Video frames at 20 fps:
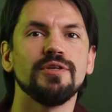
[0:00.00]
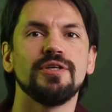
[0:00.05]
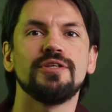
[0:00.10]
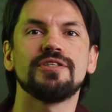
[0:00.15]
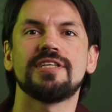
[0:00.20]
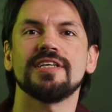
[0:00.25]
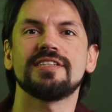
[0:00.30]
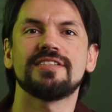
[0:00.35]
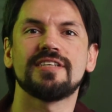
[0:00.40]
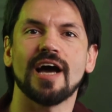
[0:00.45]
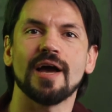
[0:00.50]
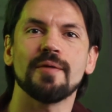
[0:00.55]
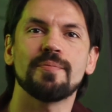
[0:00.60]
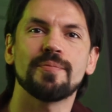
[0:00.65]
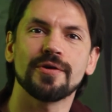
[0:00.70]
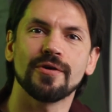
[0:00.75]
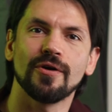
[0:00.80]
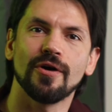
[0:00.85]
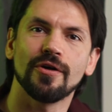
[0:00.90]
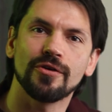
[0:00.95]
used to
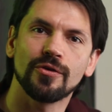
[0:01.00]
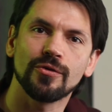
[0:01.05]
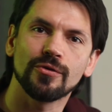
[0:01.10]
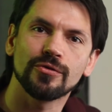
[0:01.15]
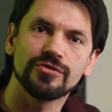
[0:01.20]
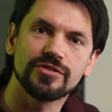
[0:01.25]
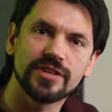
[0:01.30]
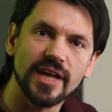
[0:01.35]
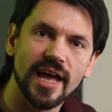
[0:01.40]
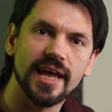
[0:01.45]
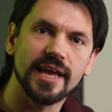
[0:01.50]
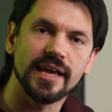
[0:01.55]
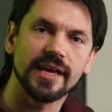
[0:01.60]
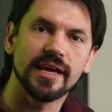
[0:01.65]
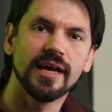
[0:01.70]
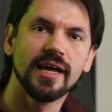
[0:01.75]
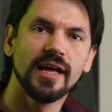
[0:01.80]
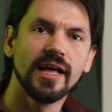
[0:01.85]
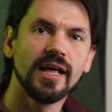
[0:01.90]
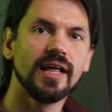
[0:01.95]
typing on all day
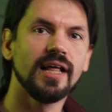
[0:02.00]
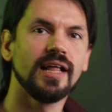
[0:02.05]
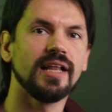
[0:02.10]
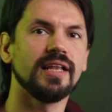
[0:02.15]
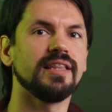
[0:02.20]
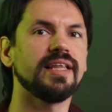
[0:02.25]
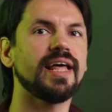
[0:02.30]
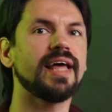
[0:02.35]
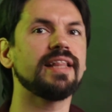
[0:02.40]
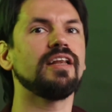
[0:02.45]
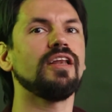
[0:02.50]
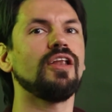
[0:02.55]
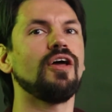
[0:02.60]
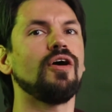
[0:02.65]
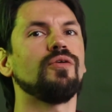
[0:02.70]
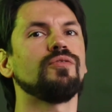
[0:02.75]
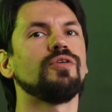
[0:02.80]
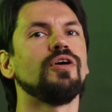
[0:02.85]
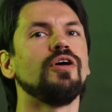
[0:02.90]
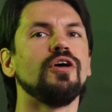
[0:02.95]
let
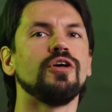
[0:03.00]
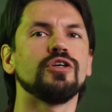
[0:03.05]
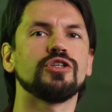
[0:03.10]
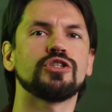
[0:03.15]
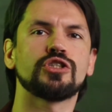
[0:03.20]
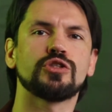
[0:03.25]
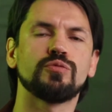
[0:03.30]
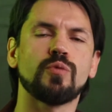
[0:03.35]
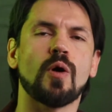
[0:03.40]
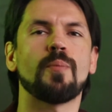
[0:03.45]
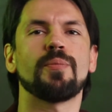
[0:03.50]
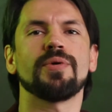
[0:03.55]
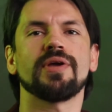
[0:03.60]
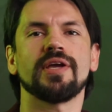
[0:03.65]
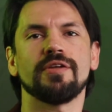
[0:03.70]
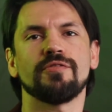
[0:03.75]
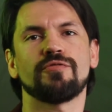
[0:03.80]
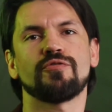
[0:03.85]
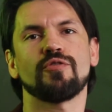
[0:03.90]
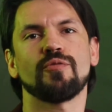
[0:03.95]
alone swapping
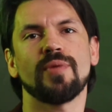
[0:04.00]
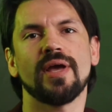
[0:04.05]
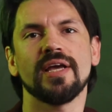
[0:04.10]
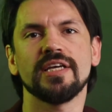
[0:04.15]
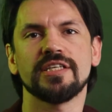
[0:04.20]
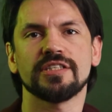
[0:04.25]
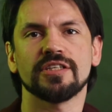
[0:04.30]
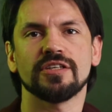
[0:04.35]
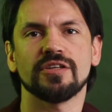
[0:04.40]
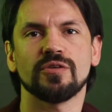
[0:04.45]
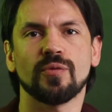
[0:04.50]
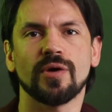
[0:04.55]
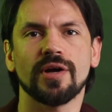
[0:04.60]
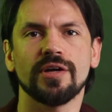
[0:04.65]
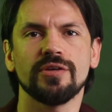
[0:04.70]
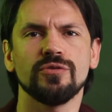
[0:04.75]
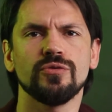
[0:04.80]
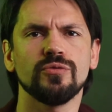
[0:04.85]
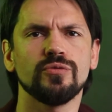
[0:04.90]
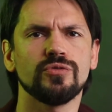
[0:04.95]
information, where
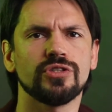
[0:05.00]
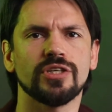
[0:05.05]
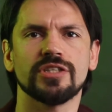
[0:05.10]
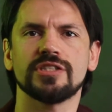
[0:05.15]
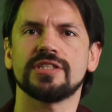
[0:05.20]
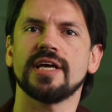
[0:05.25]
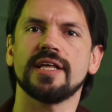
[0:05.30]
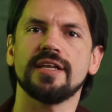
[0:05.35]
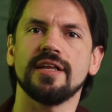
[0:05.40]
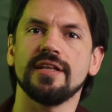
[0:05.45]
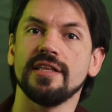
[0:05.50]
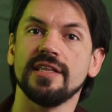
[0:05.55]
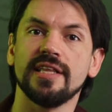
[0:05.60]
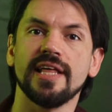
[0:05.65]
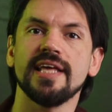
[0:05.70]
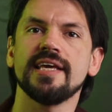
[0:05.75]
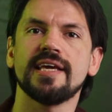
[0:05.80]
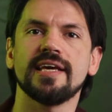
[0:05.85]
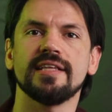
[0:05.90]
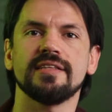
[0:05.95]
you just get a
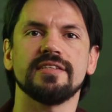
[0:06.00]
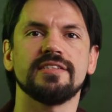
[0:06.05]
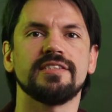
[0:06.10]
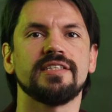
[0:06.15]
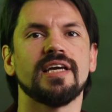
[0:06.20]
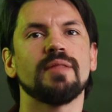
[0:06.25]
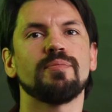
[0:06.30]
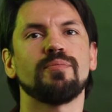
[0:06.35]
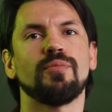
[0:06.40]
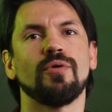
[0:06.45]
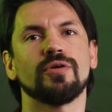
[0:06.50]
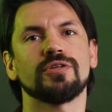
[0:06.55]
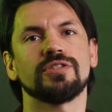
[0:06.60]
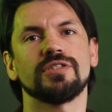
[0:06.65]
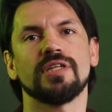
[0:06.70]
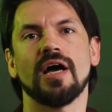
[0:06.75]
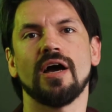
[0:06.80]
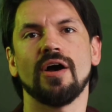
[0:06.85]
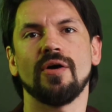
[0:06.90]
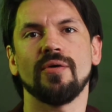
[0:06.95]
link in the chat box
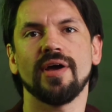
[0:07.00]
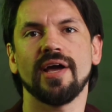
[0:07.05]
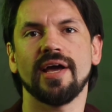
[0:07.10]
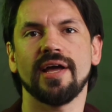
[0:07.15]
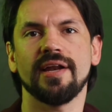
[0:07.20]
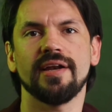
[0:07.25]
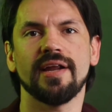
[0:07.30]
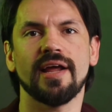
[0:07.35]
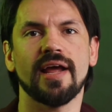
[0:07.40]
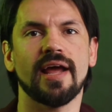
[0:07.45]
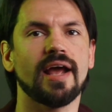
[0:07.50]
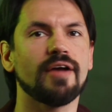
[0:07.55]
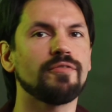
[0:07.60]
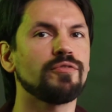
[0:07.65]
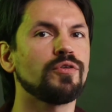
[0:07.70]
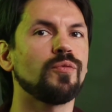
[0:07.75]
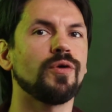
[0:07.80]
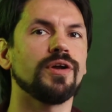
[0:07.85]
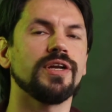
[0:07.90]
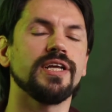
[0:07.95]
now and
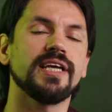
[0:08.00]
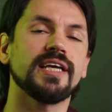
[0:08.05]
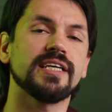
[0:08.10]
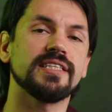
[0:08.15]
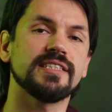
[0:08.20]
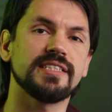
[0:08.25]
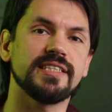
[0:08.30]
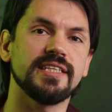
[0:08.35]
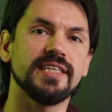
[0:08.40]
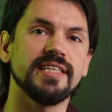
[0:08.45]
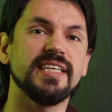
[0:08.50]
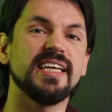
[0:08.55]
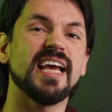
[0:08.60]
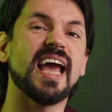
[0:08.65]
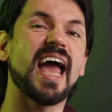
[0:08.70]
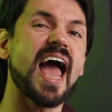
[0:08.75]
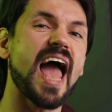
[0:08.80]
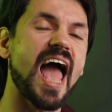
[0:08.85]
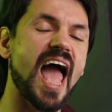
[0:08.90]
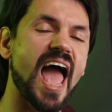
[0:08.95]
everybody can see the
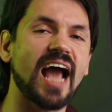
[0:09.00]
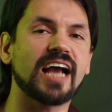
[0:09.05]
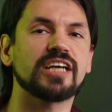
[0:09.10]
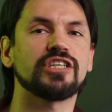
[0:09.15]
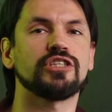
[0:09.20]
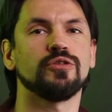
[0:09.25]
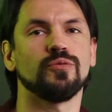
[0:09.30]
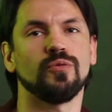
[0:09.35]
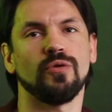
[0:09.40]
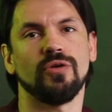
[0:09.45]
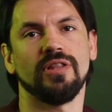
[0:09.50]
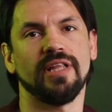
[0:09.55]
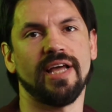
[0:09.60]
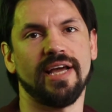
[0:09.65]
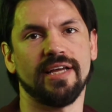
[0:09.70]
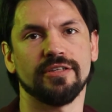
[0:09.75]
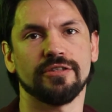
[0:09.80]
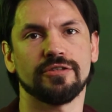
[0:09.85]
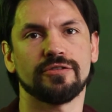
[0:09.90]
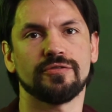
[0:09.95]
actual
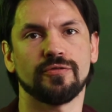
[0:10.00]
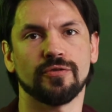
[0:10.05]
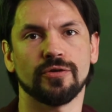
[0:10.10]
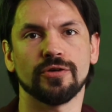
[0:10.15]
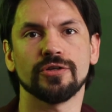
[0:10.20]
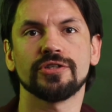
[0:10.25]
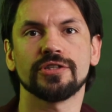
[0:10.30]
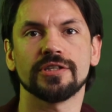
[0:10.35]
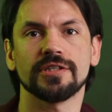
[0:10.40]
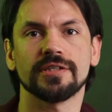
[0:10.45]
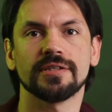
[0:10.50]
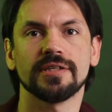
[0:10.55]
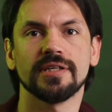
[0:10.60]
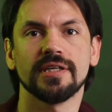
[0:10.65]
latest version